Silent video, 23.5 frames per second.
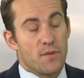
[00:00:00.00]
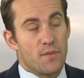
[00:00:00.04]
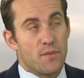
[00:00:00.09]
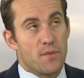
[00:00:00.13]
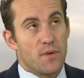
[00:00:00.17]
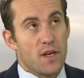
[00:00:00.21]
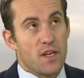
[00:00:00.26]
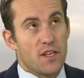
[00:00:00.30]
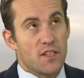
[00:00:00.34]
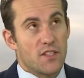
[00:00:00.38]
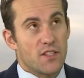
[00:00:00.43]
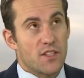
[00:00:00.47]

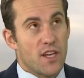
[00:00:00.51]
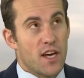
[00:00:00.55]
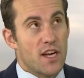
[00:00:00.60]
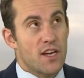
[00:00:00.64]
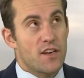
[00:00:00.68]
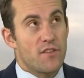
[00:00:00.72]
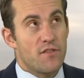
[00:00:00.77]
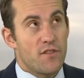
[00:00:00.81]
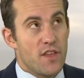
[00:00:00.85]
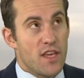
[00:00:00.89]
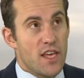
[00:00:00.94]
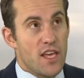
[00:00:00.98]
the side
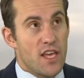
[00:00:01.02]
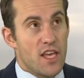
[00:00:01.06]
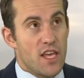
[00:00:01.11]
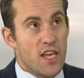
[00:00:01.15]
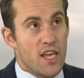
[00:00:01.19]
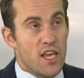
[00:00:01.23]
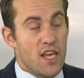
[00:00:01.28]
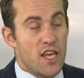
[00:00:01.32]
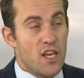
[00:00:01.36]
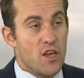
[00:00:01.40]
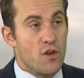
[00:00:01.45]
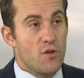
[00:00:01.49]
of the
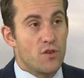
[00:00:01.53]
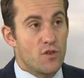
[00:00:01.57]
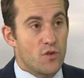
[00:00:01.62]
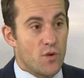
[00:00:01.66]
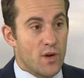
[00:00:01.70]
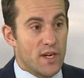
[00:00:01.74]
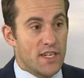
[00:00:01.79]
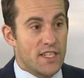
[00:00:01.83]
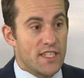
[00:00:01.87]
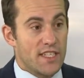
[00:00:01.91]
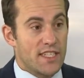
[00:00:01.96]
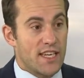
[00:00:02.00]

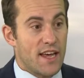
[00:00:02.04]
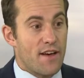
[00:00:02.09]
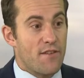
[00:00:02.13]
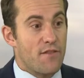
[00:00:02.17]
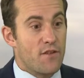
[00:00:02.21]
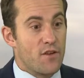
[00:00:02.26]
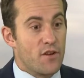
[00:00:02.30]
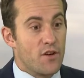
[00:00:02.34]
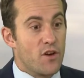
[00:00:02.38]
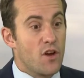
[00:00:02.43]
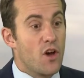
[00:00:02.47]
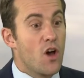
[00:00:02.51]

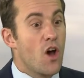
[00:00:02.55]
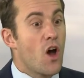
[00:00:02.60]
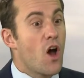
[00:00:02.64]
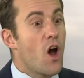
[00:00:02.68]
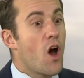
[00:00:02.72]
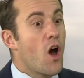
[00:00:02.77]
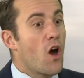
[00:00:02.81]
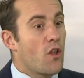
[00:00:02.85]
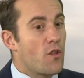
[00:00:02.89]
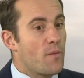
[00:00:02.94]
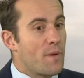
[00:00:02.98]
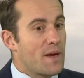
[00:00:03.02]
EU27
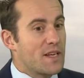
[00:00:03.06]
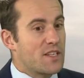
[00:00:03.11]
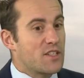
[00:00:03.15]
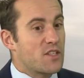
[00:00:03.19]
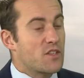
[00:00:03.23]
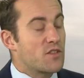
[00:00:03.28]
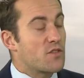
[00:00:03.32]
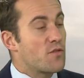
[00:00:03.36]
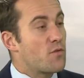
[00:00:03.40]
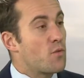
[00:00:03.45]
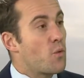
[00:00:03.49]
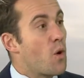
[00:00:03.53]
on the
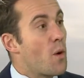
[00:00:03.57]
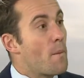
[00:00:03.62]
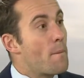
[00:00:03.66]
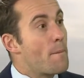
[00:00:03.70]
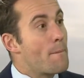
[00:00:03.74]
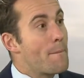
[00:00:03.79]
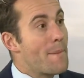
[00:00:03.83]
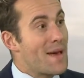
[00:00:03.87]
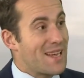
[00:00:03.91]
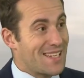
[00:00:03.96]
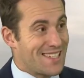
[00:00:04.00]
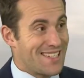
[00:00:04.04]
basis of what
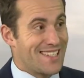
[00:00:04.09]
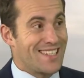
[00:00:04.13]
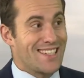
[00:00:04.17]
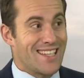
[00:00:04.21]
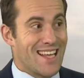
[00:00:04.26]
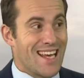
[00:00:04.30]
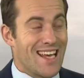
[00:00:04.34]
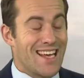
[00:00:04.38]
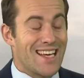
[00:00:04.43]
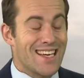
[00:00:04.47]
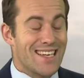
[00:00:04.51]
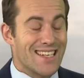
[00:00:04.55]
message
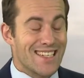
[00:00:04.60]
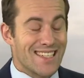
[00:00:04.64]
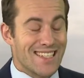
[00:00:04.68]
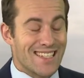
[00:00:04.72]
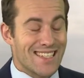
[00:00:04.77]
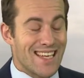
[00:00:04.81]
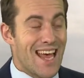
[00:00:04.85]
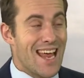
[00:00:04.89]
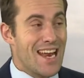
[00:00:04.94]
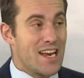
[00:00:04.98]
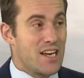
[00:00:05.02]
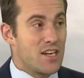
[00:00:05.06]
they can
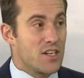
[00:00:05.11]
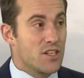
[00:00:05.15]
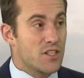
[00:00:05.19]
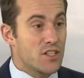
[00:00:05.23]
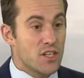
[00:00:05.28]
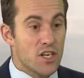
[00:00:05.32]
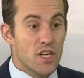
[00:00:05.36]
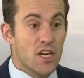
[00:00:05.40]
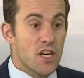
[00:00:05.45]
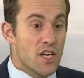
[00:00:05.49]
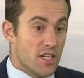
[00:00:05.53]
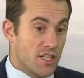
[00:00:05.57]
send
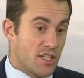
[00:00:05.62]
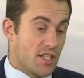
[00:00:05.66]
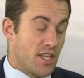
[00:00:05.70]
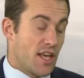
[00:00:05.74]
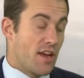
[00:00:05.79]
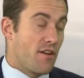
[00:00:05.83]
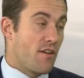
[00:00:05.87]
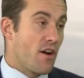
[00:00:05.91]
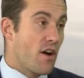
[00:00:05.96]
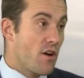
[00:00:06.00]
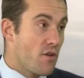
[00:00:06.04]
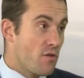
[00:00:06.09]
to
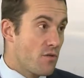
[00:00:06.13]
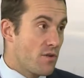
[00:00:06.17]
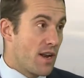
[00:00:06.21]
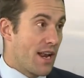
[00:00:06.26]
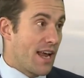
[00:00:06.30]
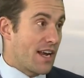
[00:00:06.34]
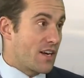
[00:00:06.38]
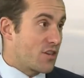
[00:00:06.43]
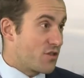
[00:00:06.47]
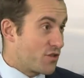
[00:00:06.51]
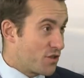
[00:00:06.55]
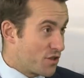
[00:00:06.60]
their own
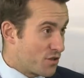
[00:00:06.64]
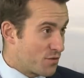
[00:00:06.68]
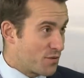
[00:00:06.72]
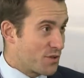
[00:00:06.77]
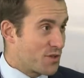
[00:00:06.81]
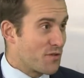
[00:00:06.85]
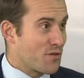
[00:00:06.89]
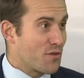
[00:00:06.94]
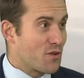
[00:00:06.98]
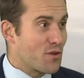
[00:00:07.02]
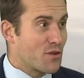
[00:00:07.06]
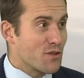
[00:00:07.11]
electorates, which
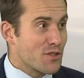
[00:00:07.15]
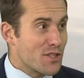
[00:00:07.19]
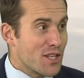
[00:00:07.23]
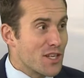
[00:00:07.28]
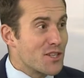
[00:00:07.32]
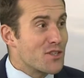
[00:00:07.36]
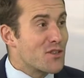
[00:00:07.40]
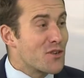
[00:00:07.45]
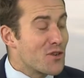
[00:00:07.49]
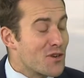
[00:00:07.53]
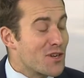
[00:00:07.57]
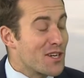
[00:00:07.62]
of course they're
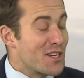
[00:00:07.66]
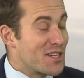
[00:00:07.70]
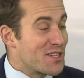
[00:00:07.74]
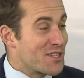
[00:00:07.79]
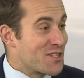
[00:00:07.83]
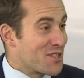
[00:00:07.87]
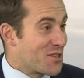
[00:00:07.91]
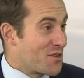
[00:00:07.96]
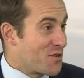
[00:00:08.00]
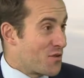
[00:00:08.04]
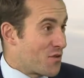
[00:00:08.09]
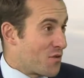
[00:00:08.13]
talking
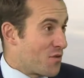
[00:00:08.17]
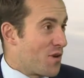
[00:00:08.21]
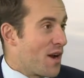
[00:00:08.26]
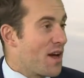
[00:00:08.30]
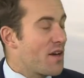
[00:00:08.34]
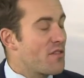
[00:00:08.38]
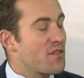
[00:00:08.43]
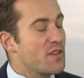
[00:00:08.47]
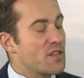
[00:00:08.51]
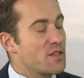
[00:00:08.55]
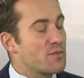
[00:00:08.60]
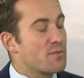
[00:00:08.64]
to
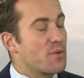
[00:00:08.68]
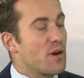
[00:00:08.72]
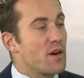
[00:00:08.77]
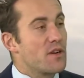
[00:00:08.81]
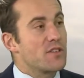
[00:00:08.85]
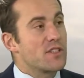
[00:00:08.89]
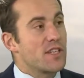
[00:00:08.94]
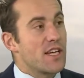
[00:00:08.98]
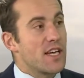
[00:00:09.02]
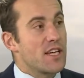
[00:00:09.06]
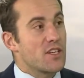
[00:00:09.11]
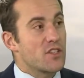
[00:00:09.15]
throughout this
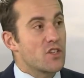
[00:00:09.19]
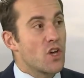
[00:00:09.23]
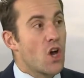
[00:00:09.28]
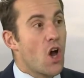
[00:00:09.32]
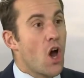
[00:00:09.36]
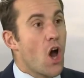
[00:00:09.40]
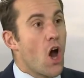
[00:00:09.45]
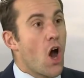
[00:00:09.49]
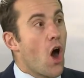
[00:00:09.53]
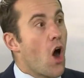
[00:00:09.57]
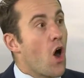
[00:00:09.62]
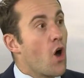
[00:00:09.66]
process,
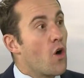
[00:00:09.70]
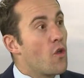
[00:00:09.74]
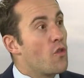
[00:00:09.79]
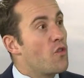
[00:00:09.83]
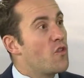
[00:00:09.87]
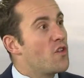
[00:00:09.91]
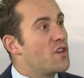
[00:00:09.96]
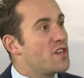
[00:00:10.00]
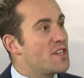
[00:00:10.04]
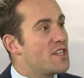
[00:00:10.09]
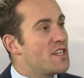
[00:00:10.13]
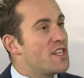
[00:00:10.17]

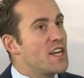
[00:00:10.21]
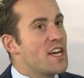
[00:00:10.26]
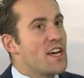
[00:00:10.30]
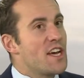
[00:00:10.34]
on